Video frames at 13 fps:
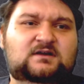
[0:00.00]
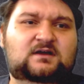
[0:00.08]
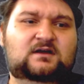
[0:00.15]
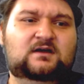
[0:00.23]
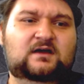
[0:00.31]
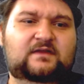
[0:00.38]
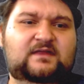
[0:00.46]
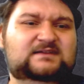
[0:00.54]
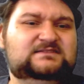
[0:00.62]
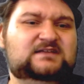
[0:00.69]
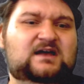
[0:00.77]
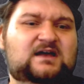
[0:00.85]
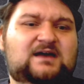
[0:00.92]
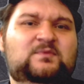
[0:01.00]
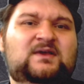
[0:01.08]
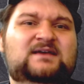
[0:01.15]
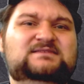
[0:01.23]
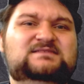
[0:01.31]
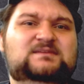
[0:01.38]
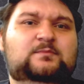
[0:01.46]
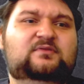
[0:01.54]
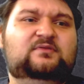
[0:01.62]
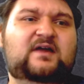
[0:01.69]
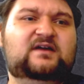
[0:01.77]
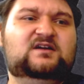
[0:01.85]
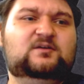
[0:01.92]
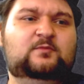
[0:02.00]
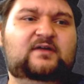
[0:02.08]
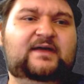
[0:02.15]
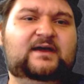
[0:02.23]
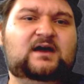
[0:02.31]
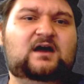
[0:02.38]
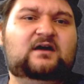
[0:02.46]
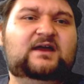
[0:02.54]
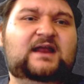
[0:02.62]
And then it's on me as the player to be like, all right,